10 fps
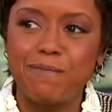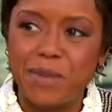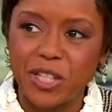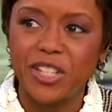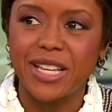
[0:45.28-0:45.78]

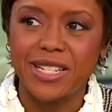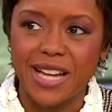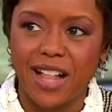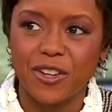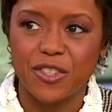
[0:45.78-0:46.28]
billion
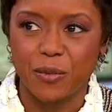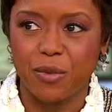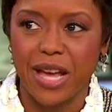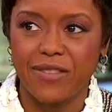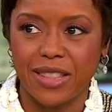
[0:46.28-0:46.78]
in
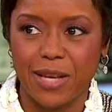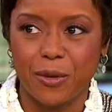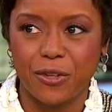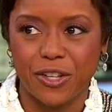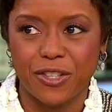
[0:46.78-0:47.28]
private label
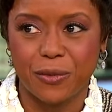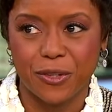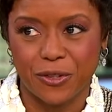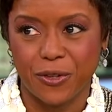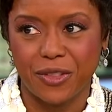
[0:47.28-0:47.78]
goods were
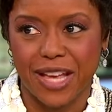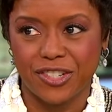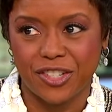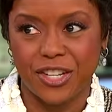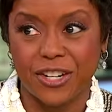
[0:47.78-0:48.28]
sold
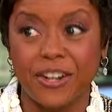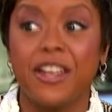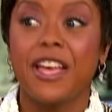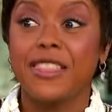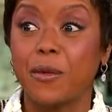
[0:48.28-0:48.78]
last year.
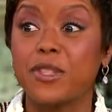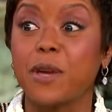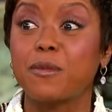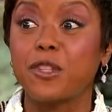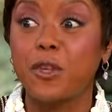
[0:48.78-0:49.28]
That was
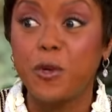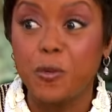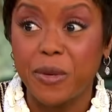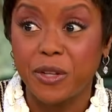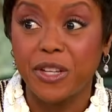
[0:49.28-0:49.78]
up $2
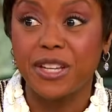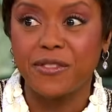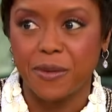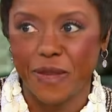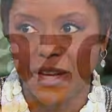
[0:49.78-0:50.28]
billion from the